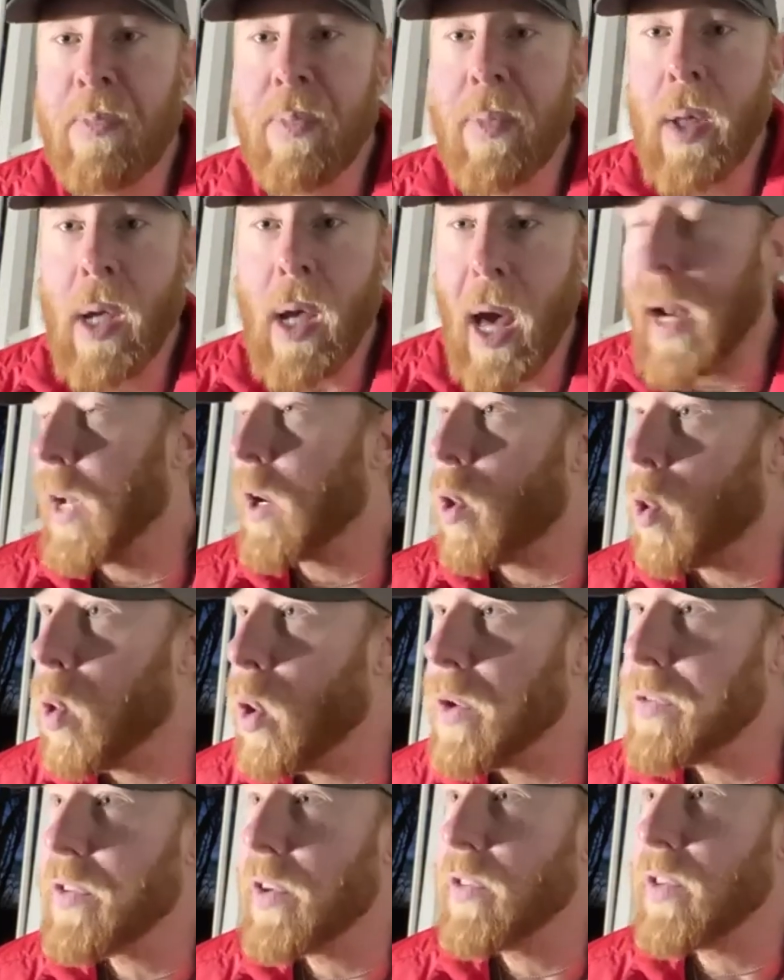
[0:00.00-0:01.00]
kind of
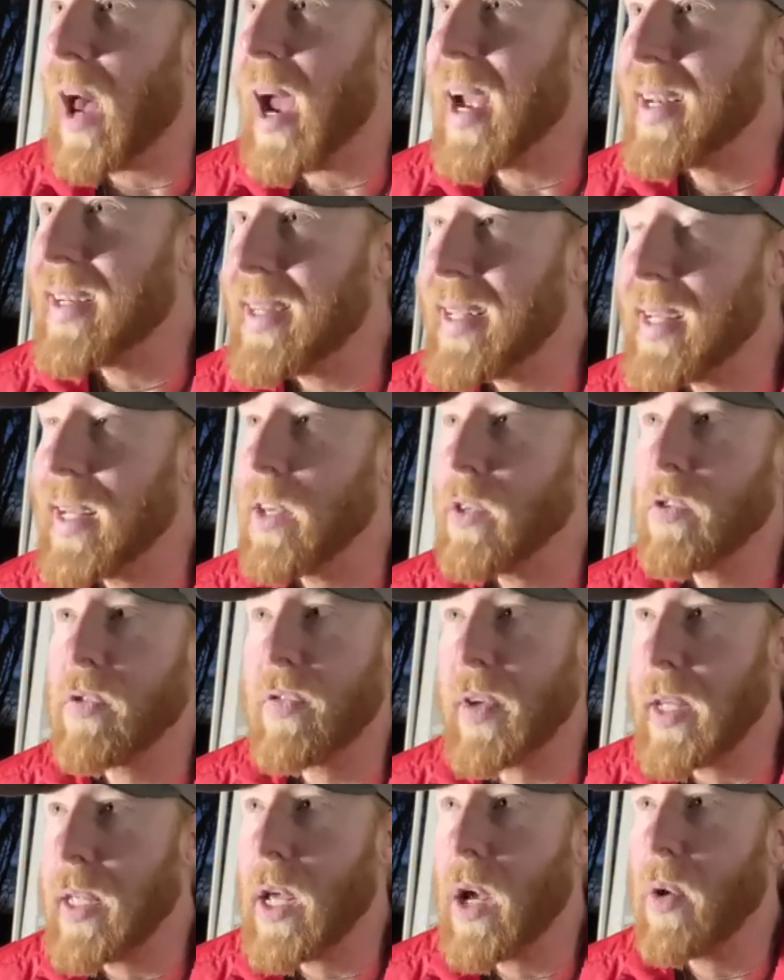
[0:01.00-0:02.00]
courses, ideas,
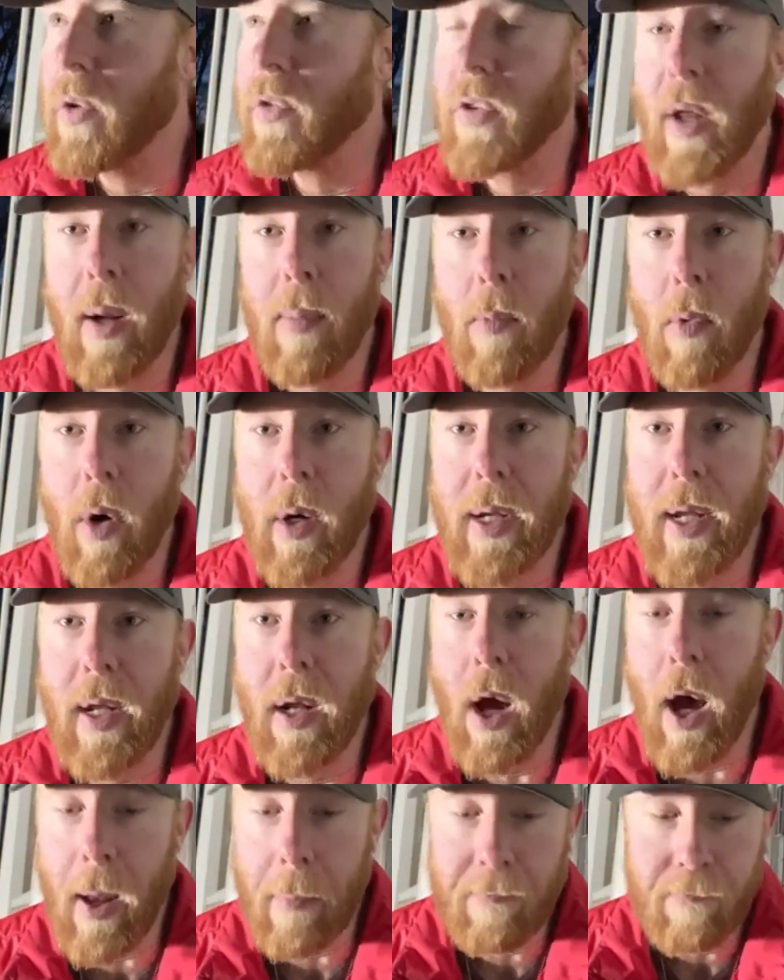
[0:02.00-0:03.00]
videos that I'm
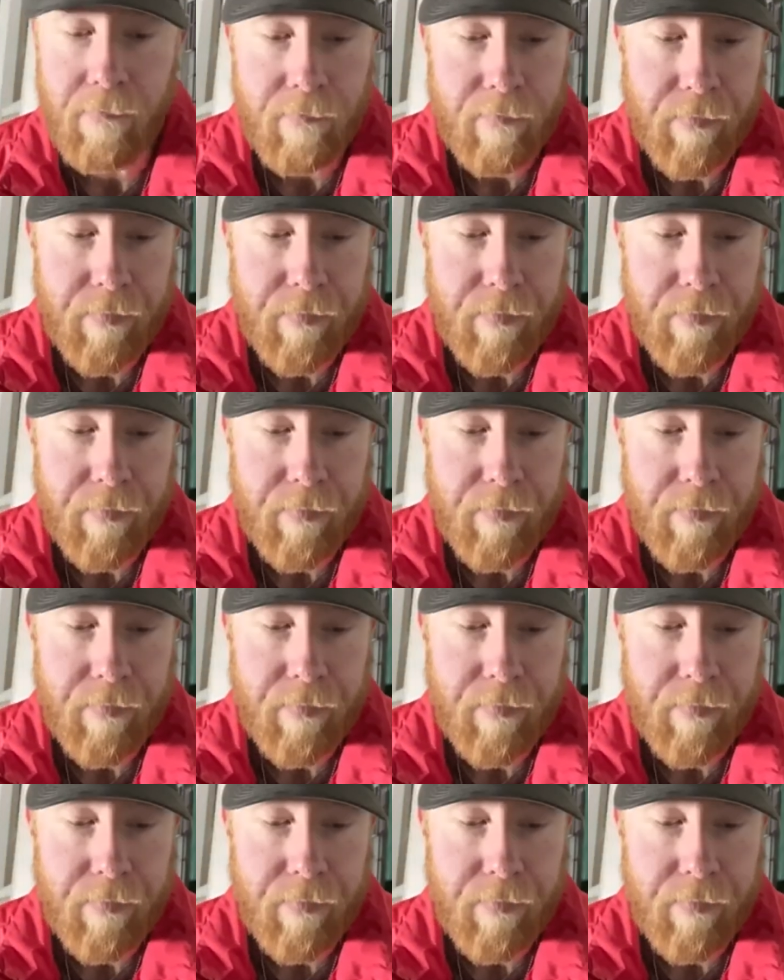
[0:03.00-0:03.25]
working on.